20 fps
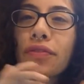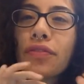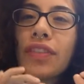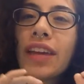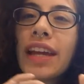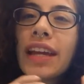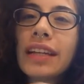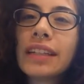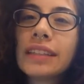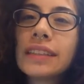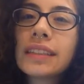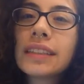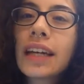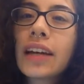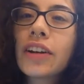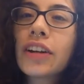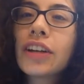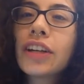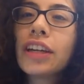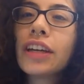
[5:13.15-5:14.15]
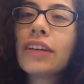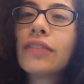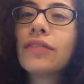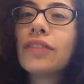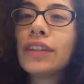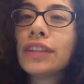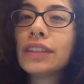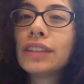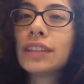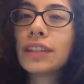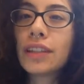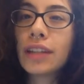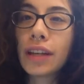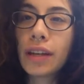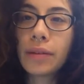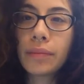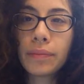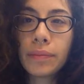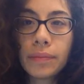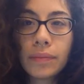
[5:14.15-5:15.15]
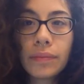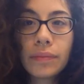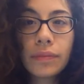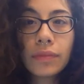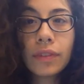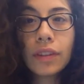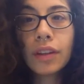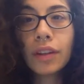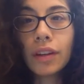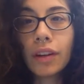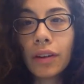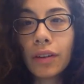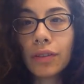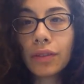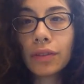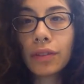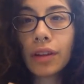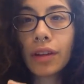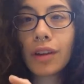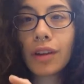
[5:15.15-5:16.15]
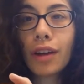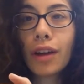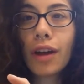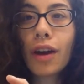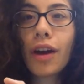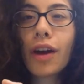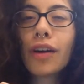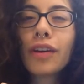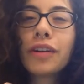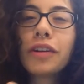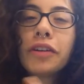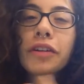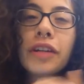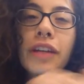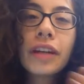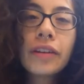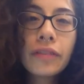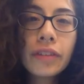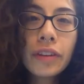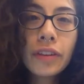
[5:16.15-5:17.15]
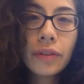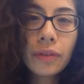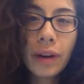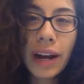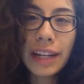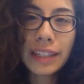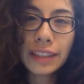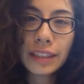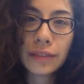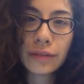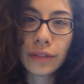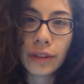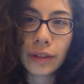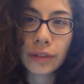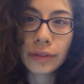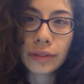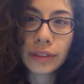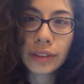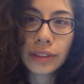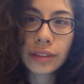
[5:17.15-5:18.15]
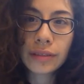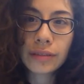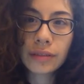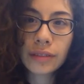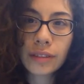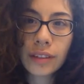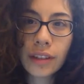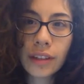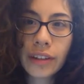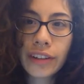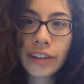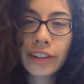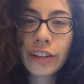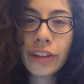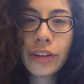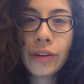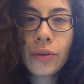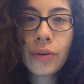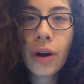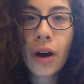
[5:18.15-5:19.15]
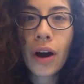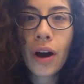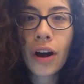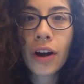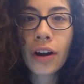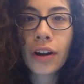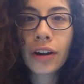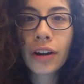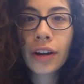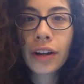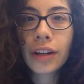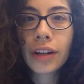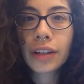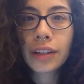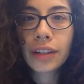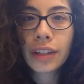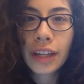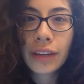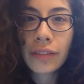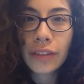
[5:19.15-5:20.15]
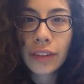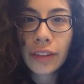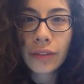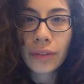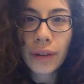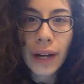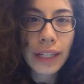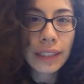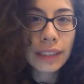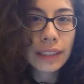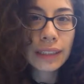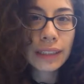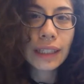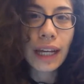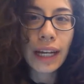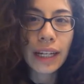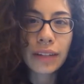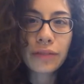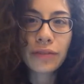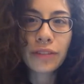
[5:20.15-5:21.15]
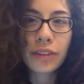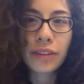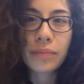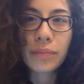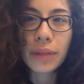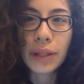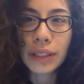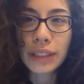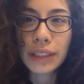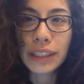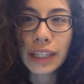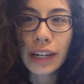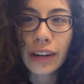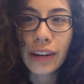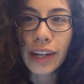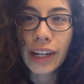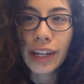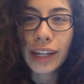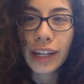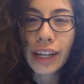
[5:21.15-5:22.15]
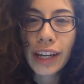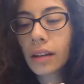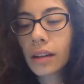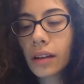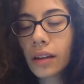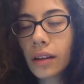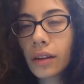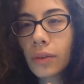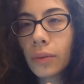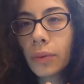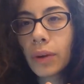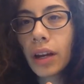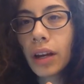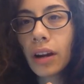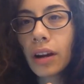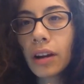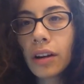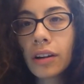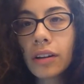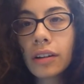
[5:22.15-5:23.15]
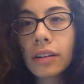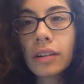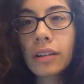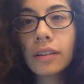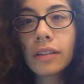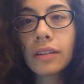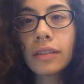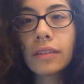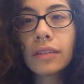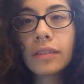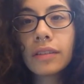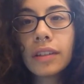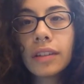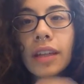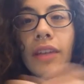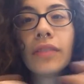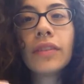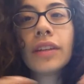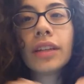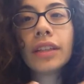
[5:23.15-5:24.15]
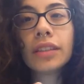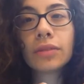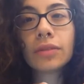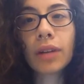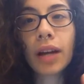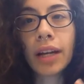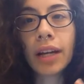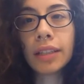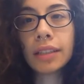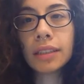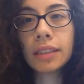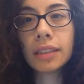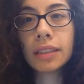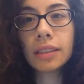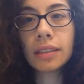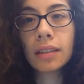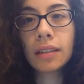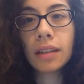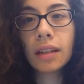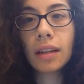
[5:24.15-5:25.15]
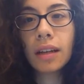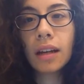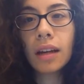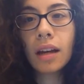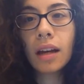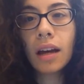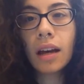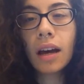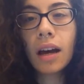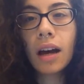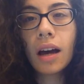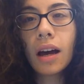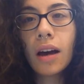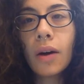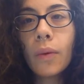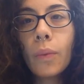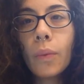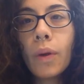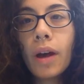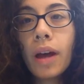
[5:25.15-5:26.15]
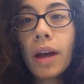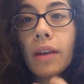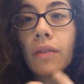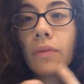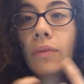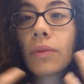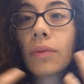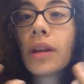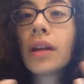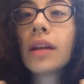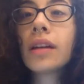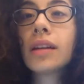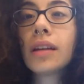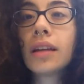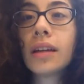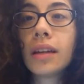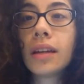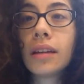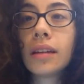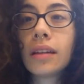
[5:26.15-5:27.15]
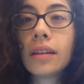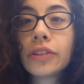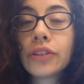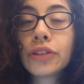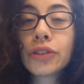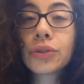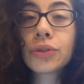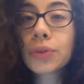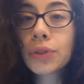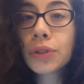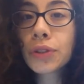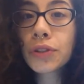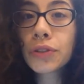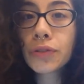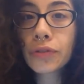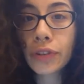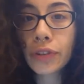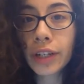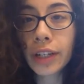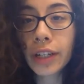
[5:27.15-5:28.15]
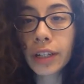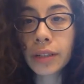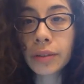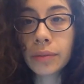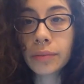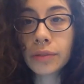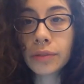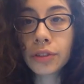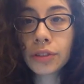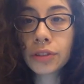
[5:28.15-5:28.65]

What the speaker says: things that are given to them. You know, you're given the right to vote. You are given the right to sign up for the military. We are given these rights when really true freedom